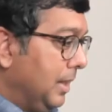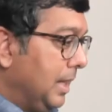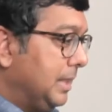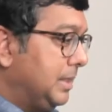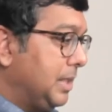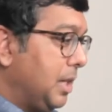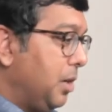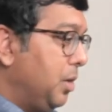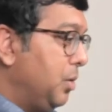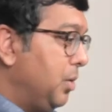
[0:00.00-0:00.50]

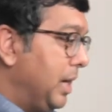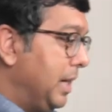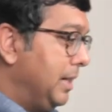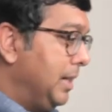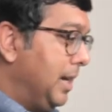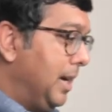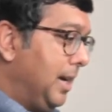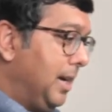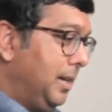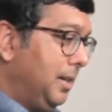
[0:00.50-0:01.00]
Let's go
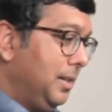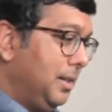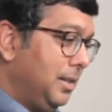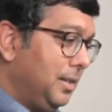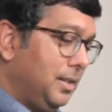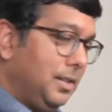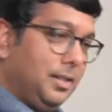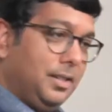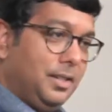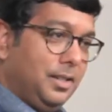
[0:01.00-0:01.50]
and uh,
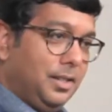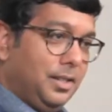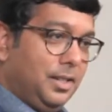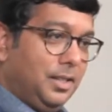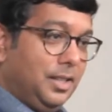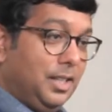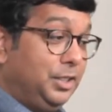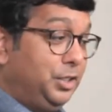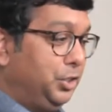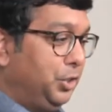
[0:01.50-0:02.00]

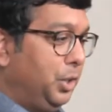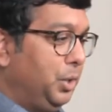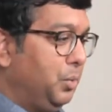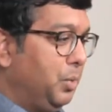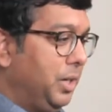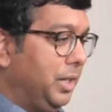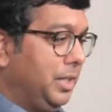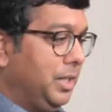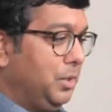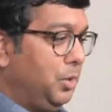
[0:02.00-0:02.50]
let's show you
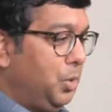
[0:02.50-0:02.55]
what it can